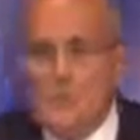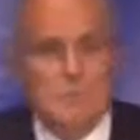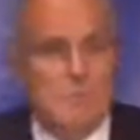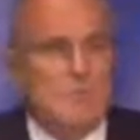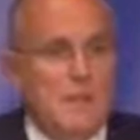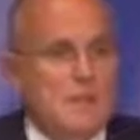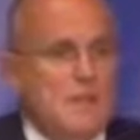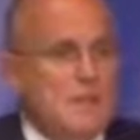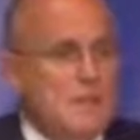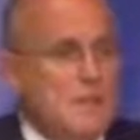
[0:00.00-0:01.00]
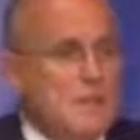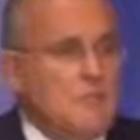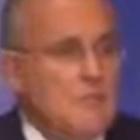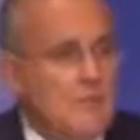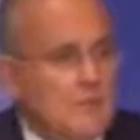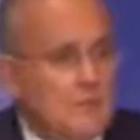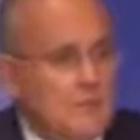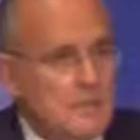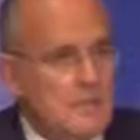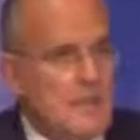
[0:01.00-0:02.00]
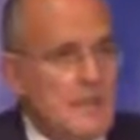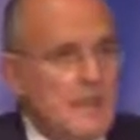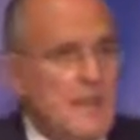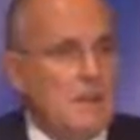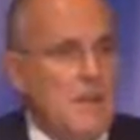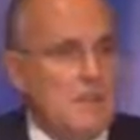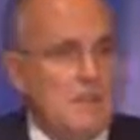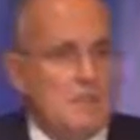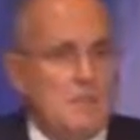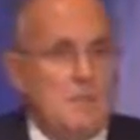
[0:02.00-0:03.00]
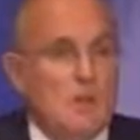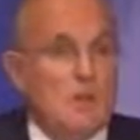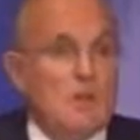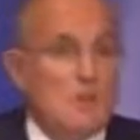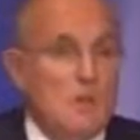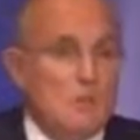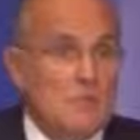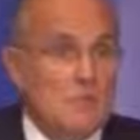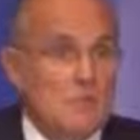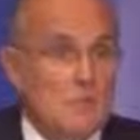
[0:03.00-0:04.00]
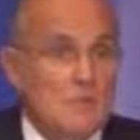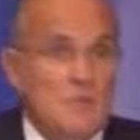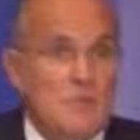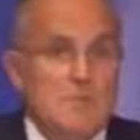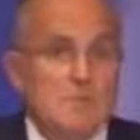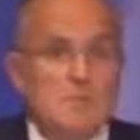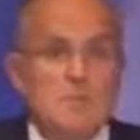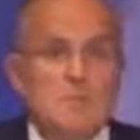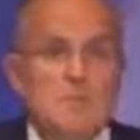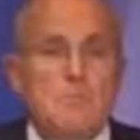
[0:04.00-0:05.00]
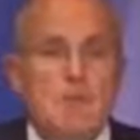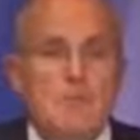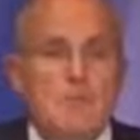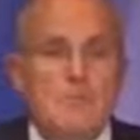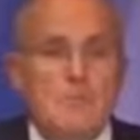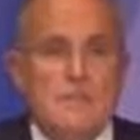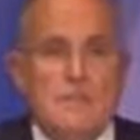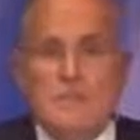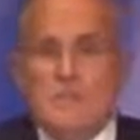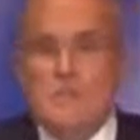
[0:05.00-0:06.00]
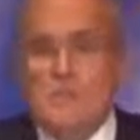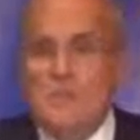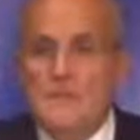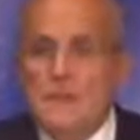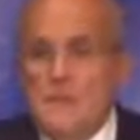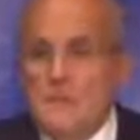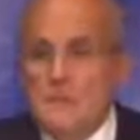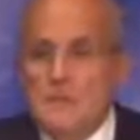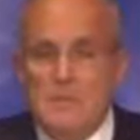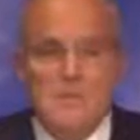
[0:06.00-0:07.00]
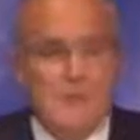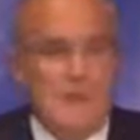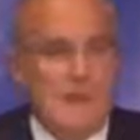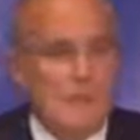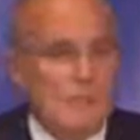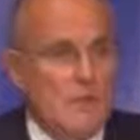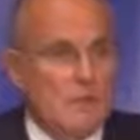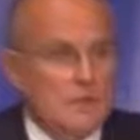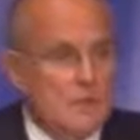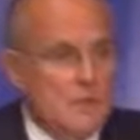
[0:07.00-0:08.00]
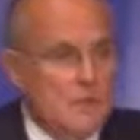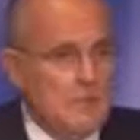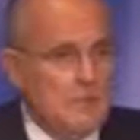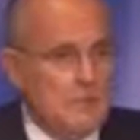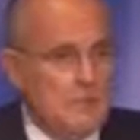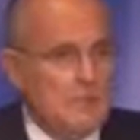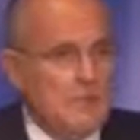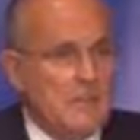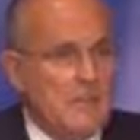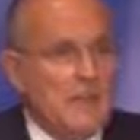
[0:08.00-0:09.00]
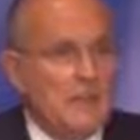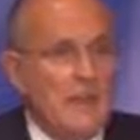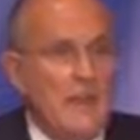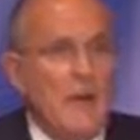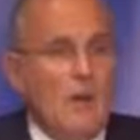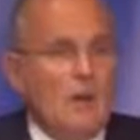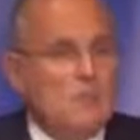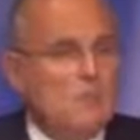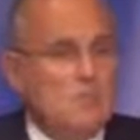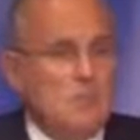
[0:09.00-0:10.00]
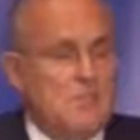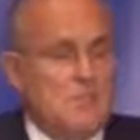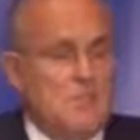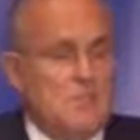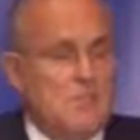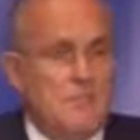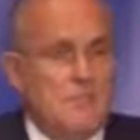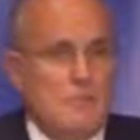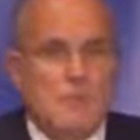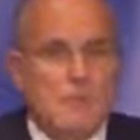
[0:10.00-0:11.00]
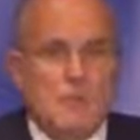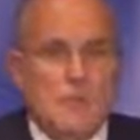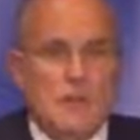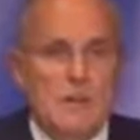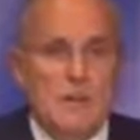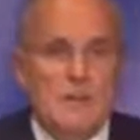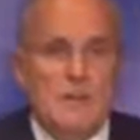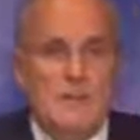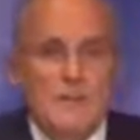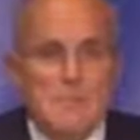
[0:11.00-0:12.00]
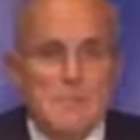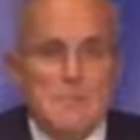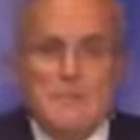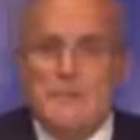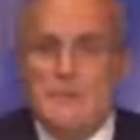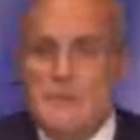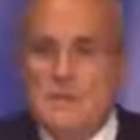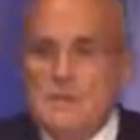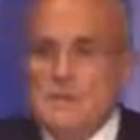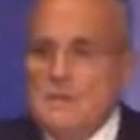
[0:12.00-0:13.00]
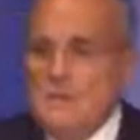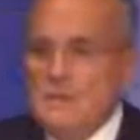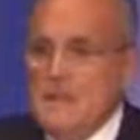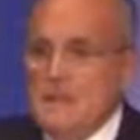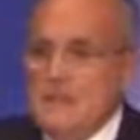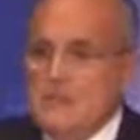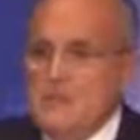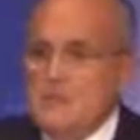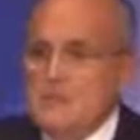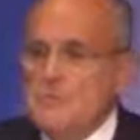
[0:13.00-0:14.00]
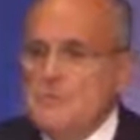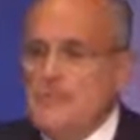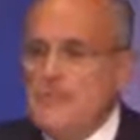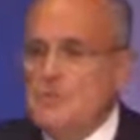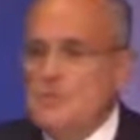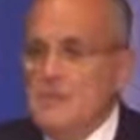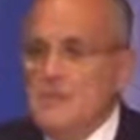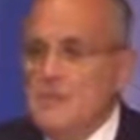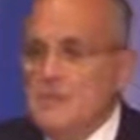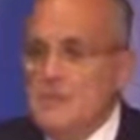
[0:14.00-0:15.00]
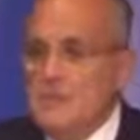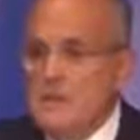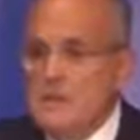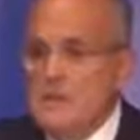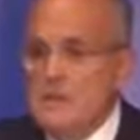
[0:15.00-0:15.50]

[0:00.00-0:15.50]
They believe that that government should be overthrown. They believe it should be replaced with a government, and Madam Rajavi, who is the president-elect, outlined those principles very, very well. They believe that that government should be replaced with a government